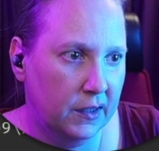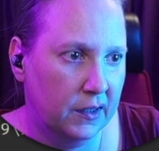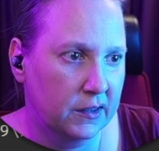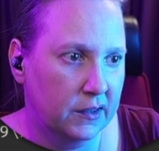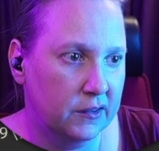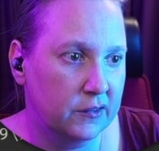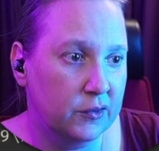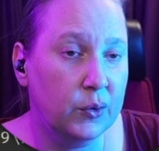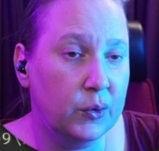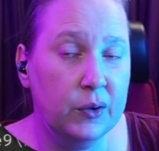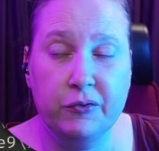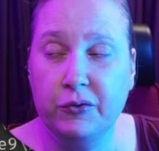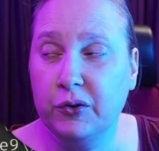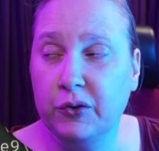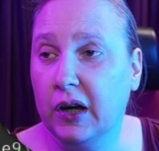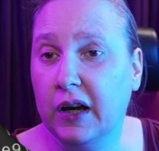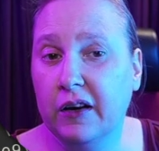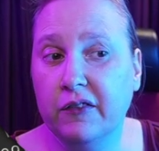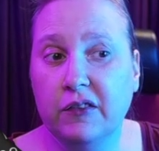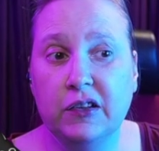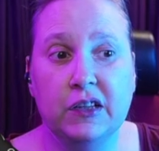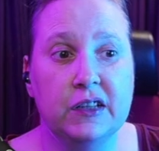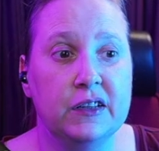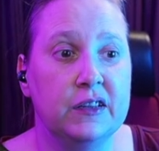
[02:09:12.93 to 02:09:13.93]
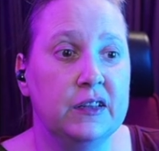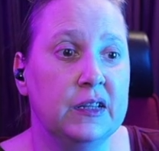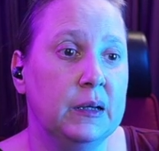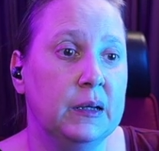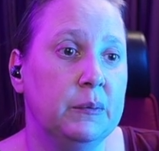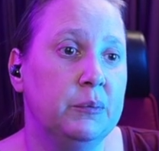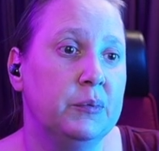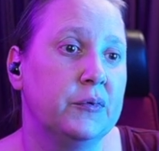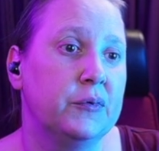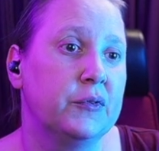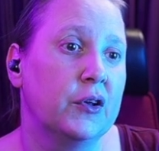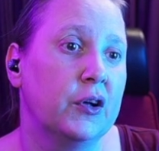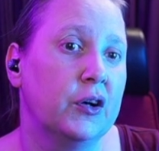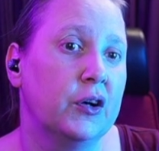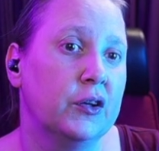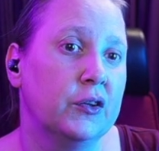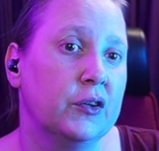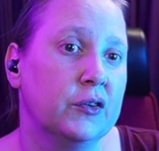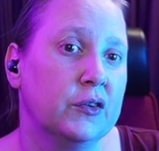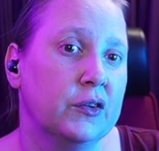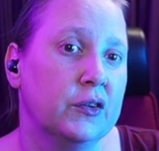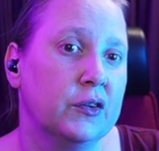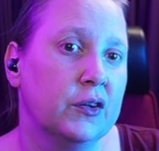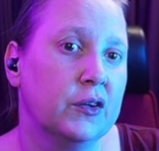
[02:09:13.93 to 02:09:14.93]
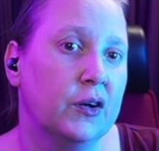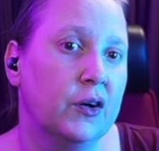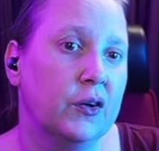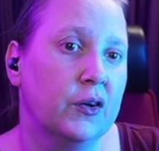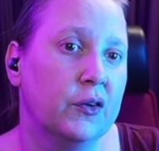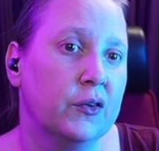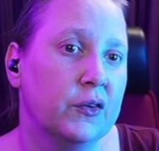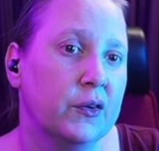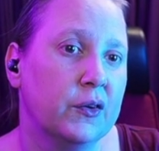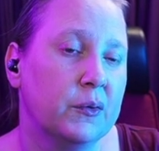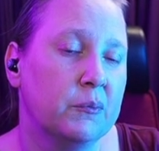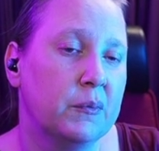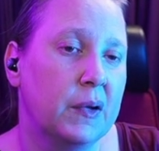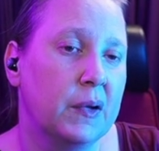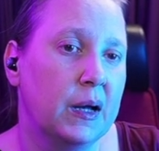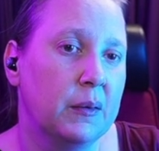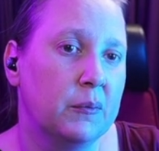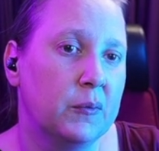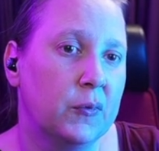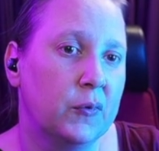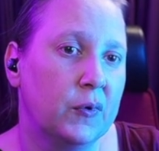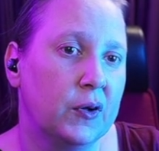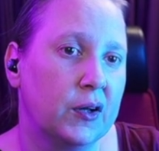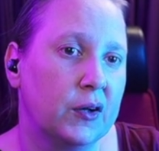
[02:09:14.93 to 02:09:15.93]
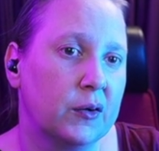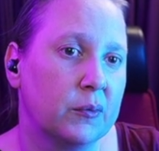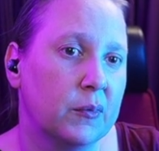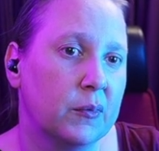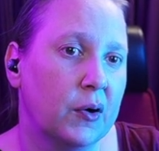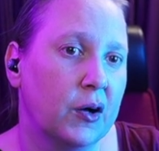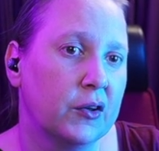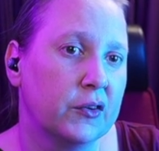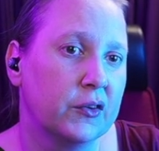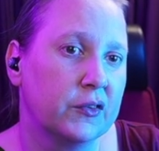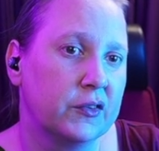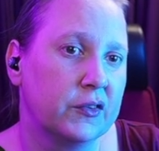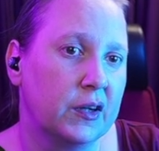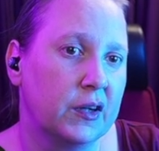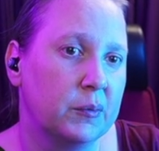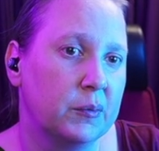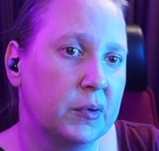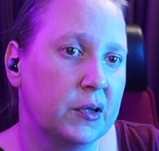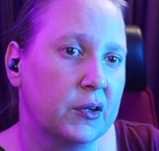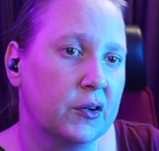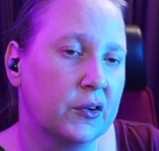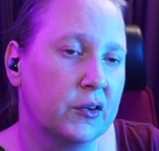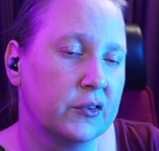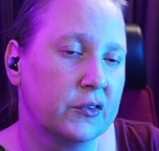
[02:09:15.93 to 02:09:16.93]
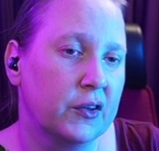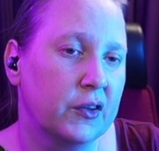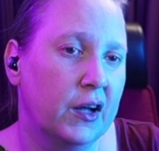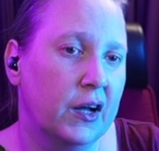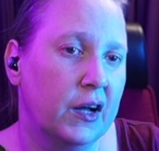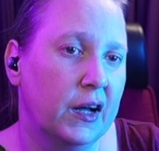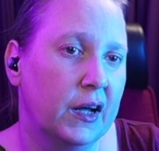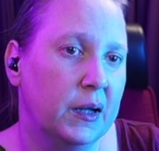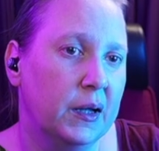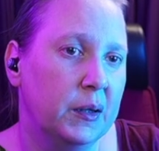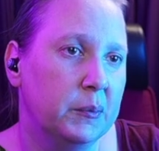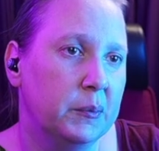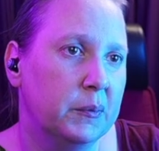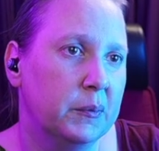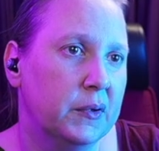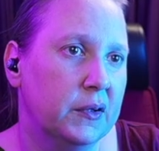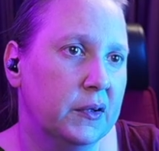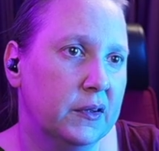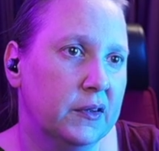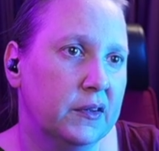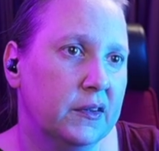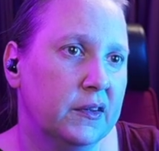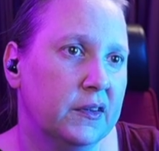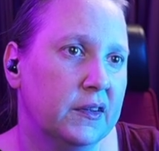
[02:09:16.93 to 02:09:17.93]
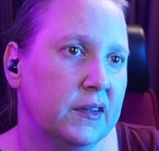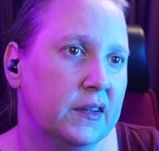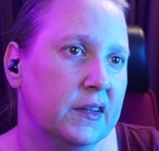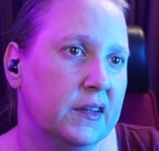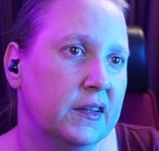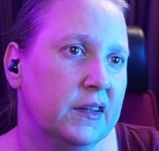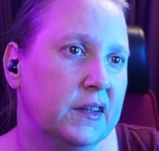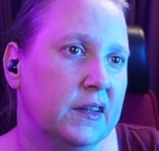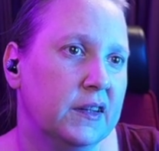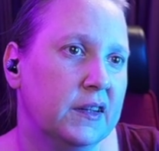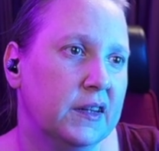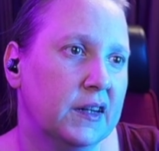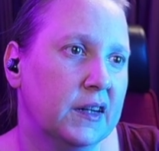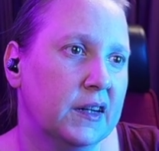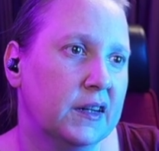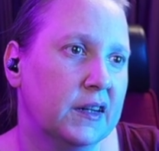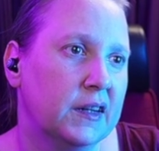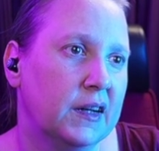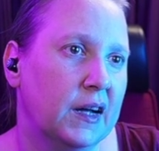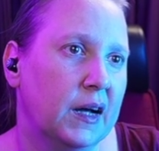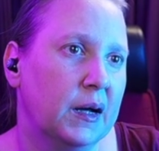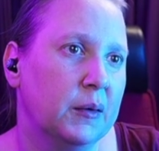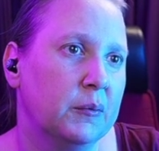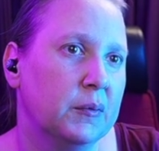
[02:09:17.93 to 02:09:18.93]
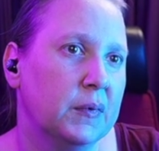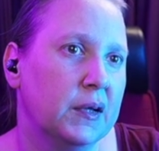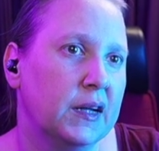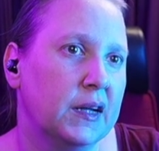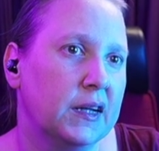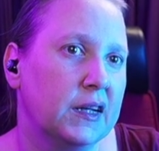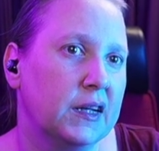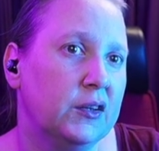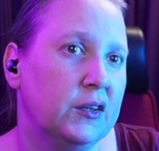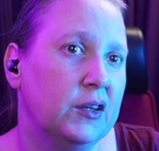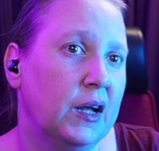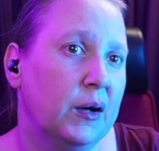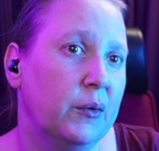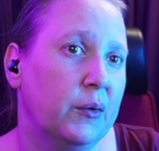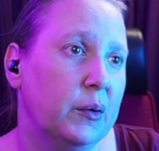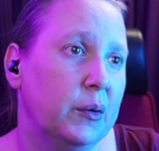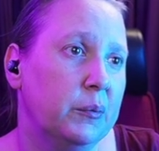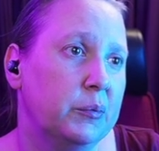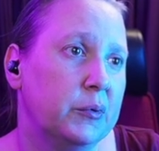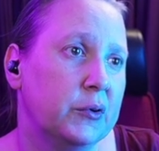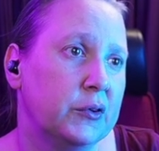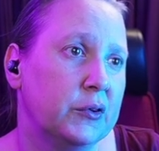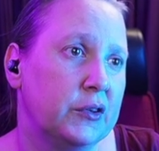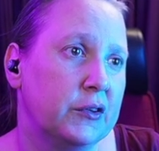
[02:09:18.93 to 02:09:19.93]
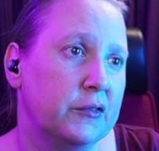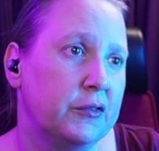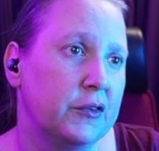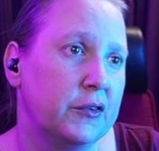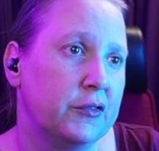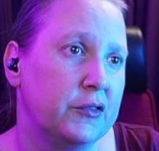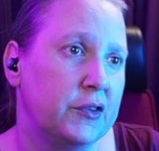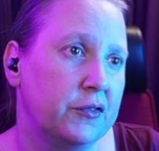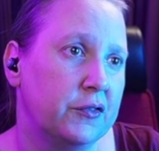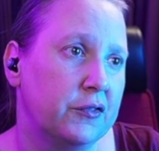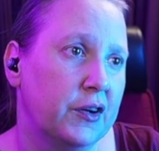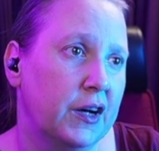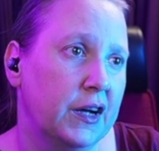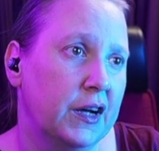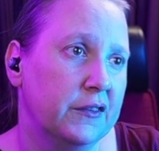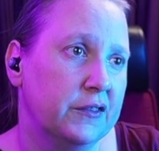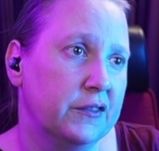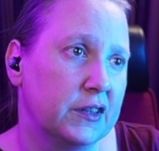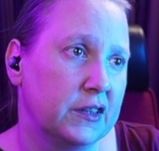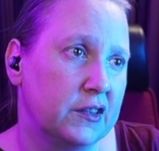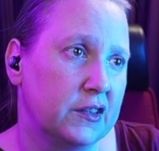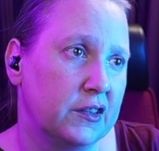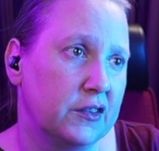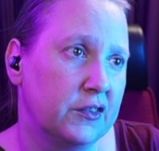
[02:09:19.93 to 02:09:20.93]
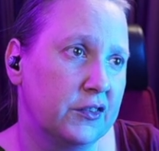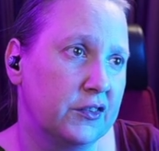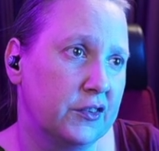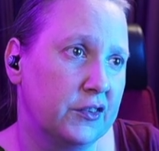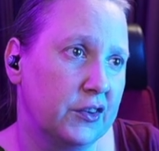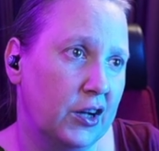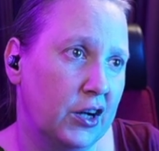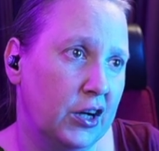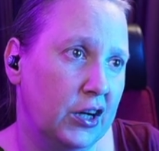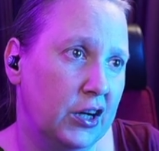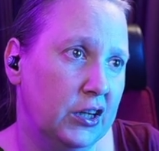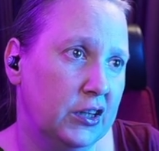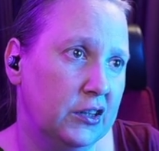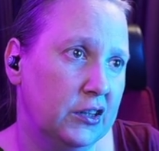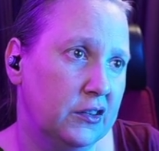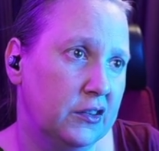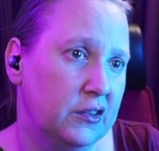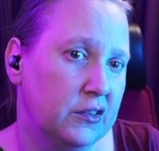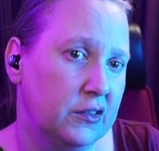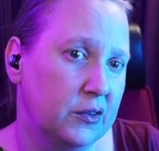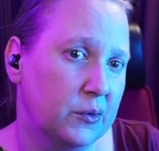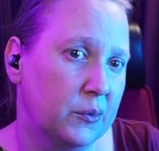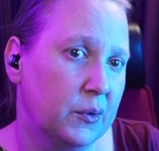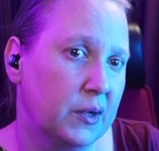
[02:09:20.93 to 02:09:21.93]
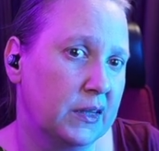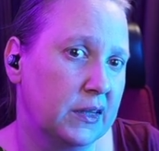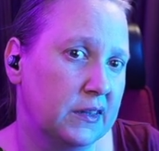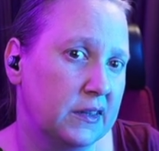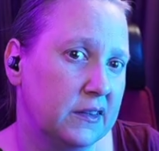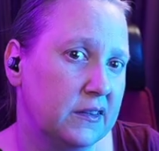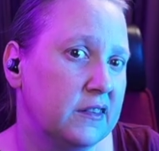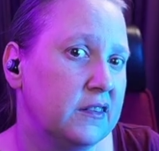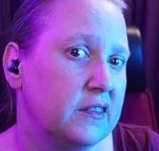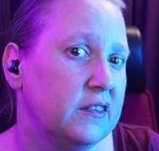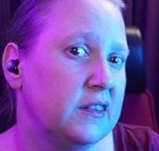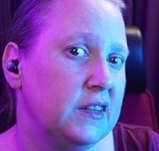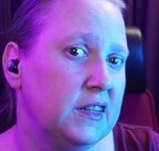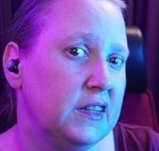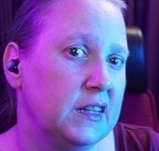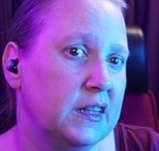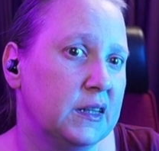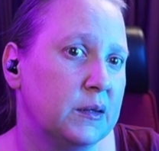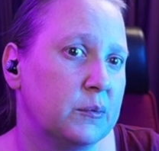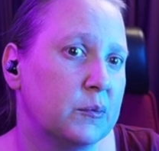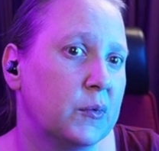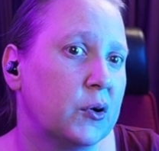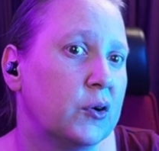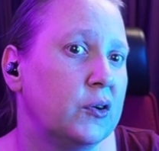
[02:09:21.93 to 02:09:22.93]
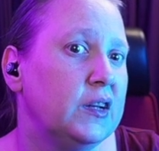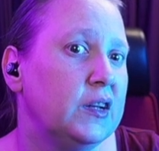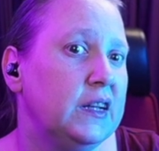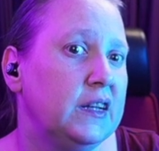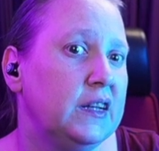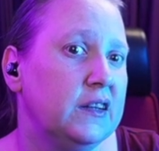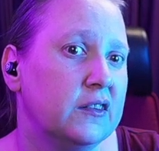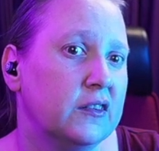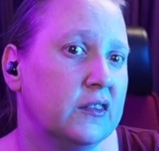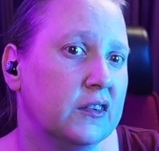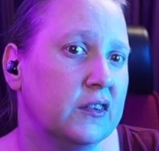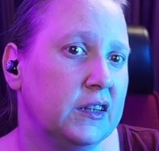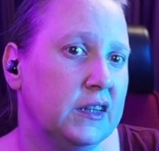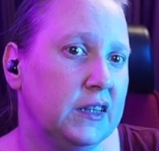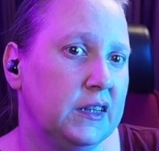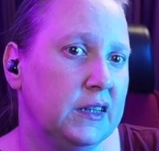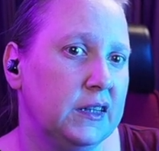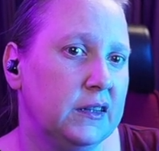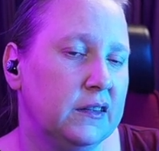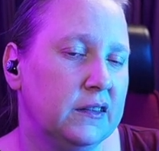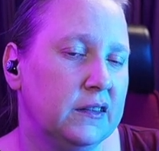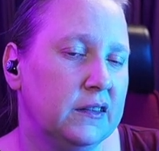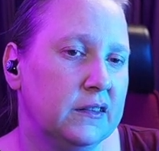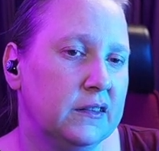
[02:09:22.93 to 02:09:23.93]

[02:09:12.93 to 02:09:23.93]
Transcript: So if you have any tips on the memory commands here, because I'm like, no, I put the 55s at the start so I can see it more easily.